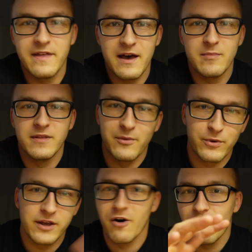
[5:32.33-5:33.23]
them, and then
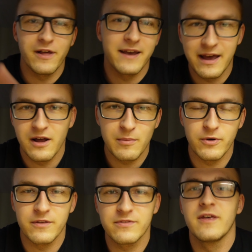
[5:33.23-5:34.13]
we could all like end up
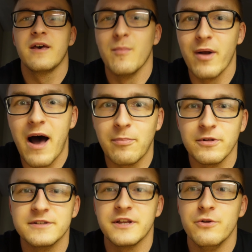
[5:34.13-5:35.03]
with
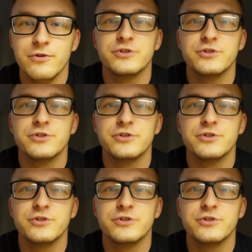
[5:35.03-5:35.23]
monopolies. And you